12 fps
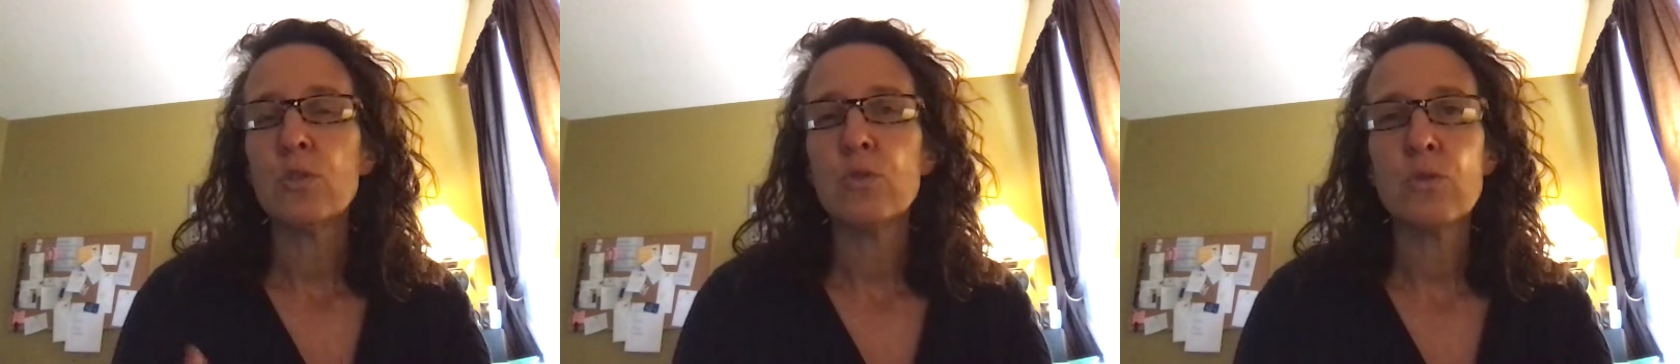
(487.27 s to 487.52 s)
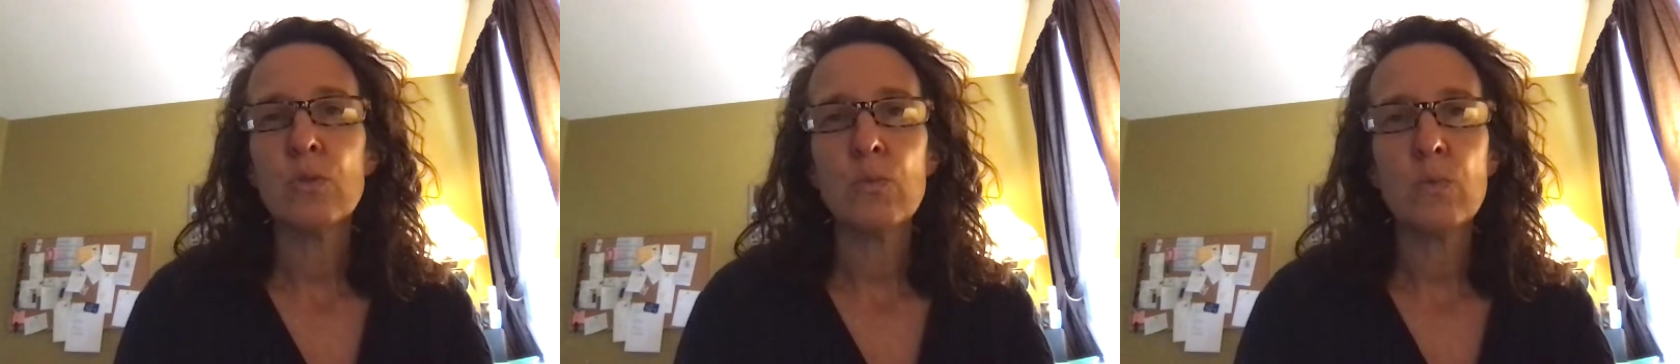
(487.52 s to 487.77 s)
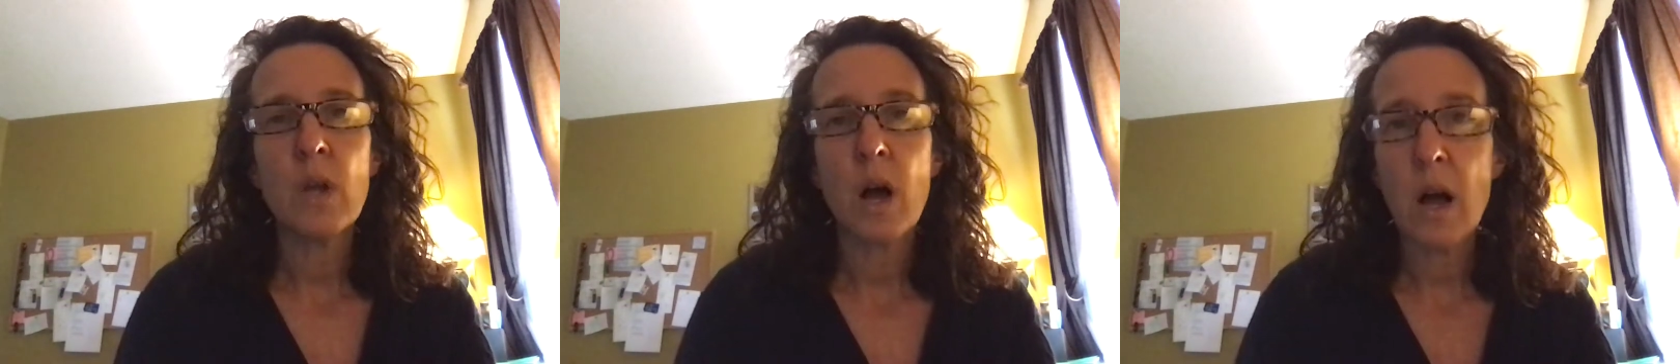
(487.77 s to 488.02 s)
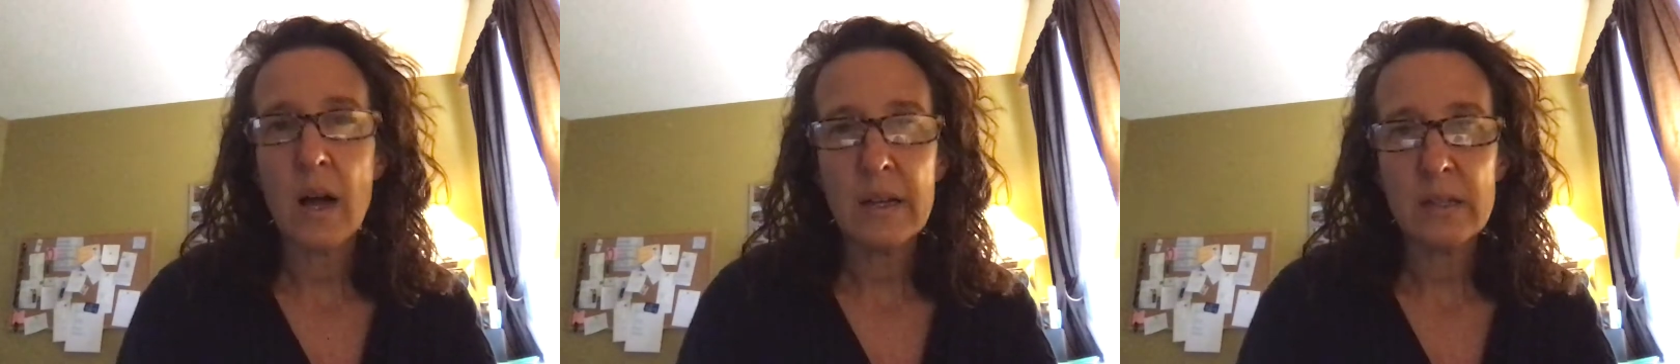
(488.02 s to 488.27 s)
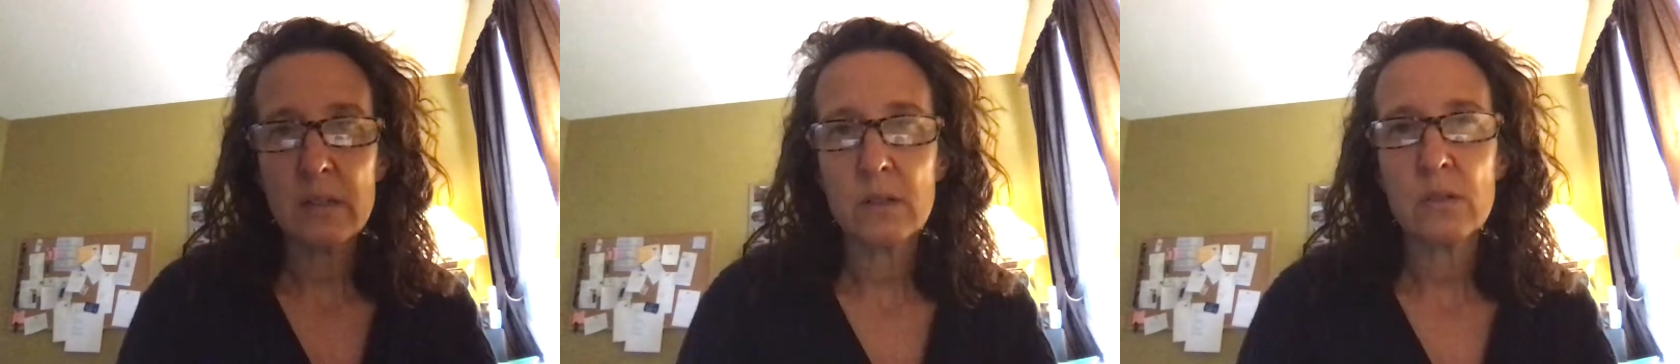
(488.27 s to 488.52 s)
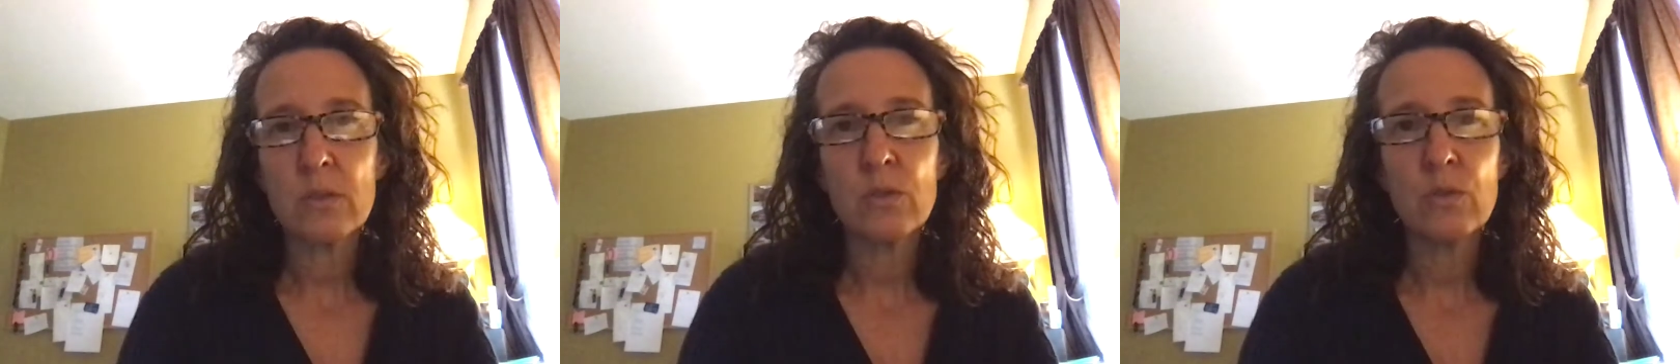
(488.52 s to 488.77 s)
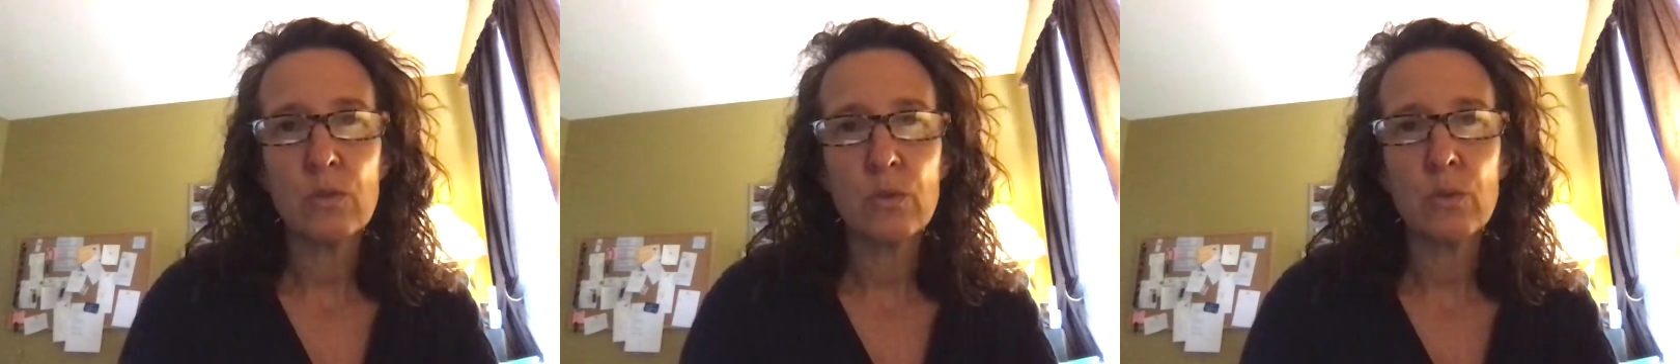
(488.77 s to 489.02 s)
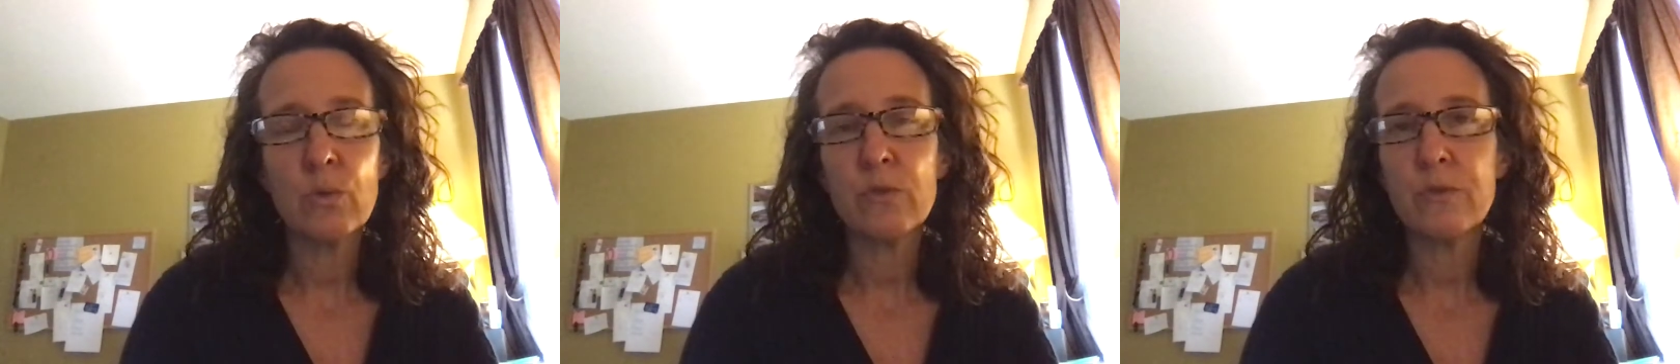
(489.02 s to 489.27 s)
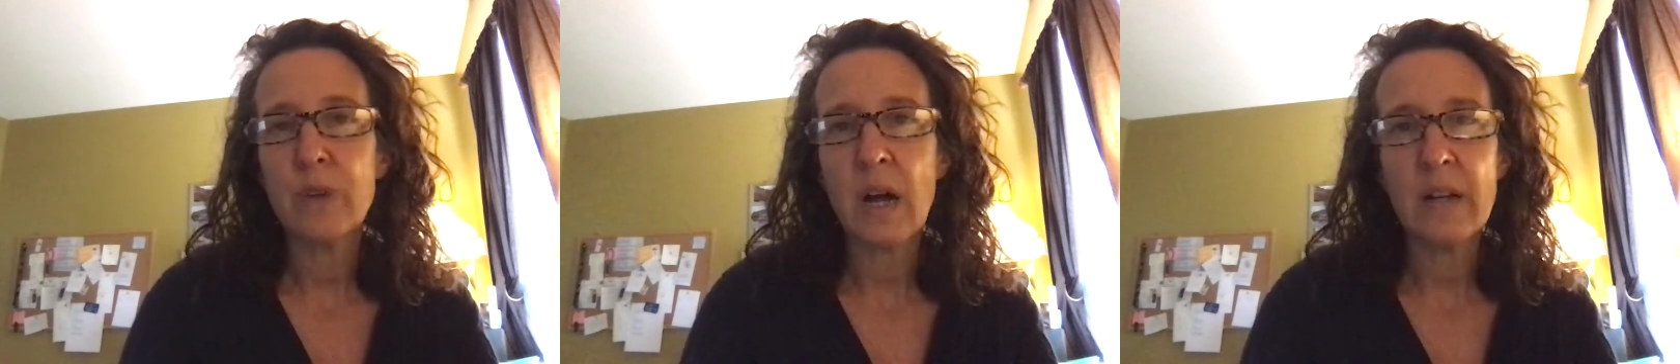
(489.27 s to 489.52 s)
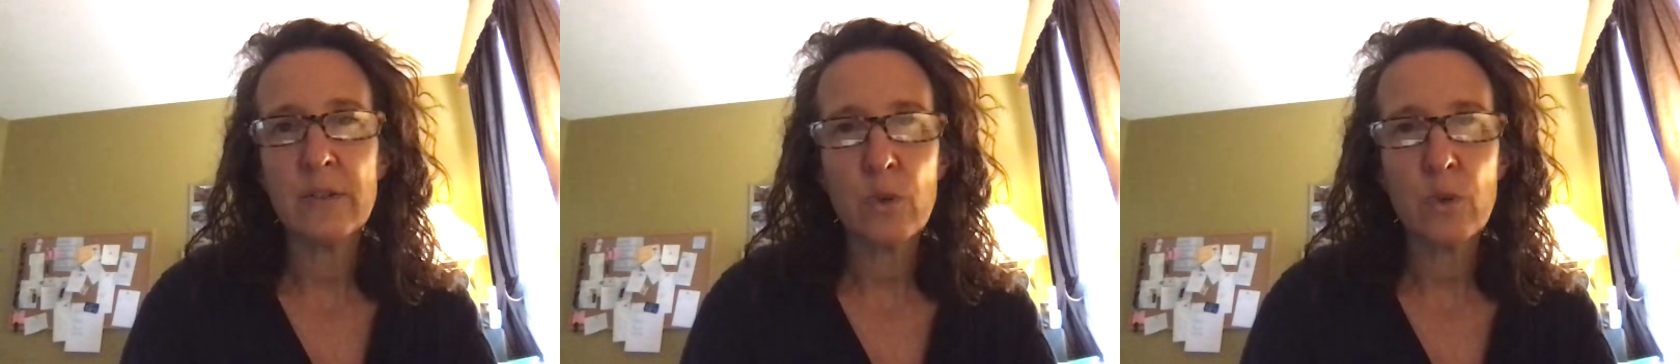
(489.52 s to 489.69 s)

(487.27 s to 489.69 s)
Do not do 5